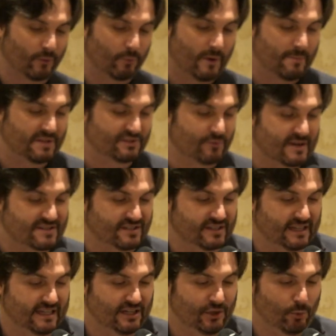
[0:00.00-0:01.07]
for women's
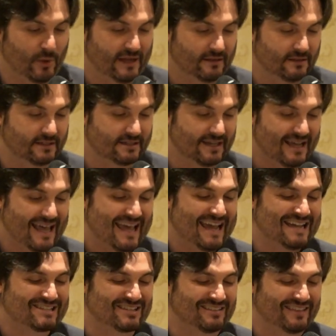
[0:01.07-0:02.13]
wrestling in New England,
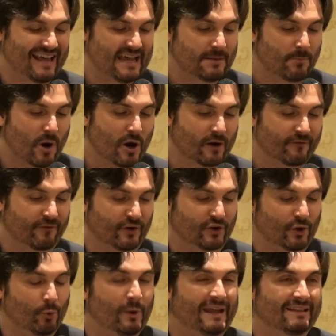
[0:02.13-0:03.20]
it's a landmark for
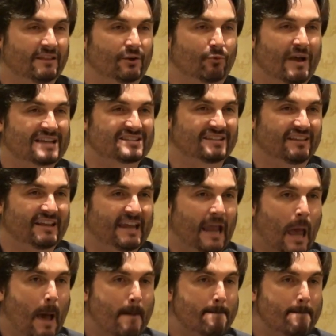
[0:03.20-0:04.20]
New England wrestling,